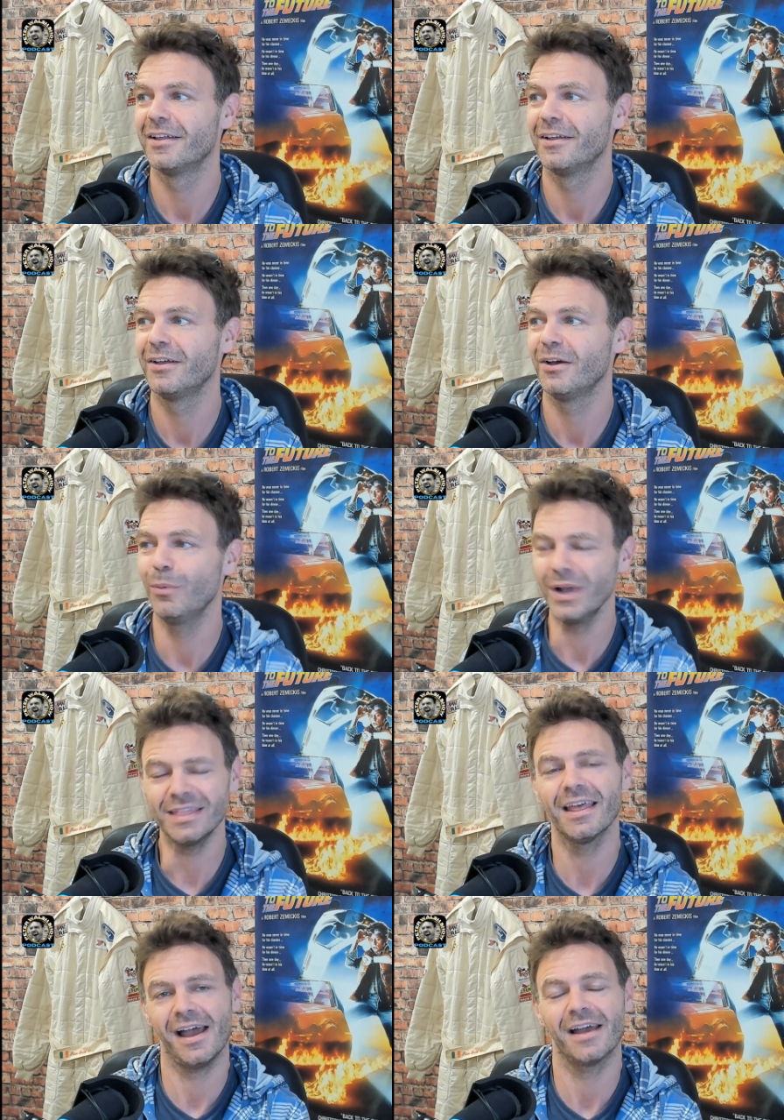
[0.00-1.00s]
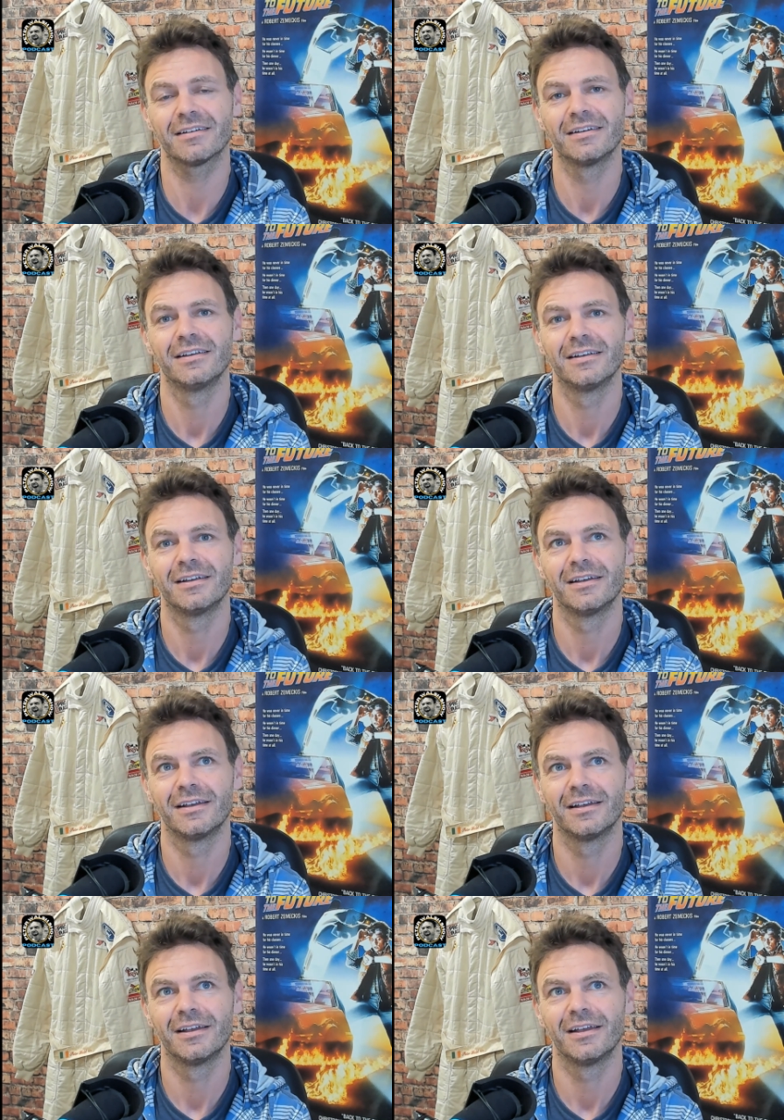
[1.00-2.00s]
with that,
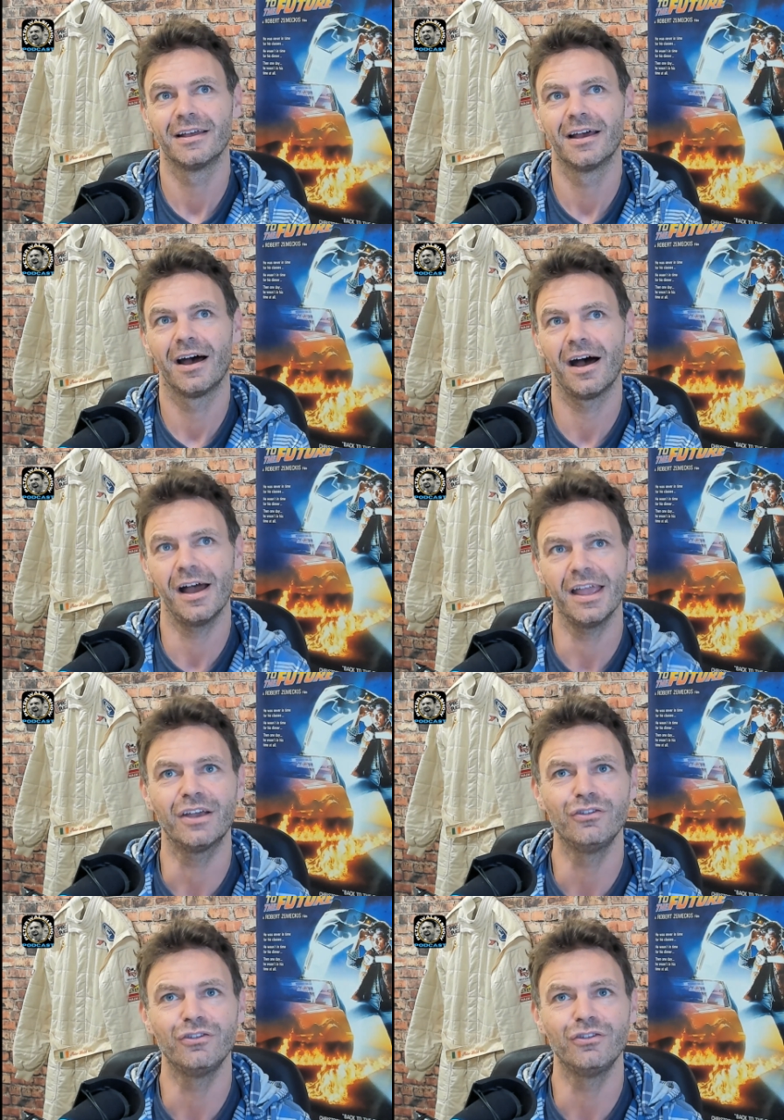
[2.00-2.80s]
I could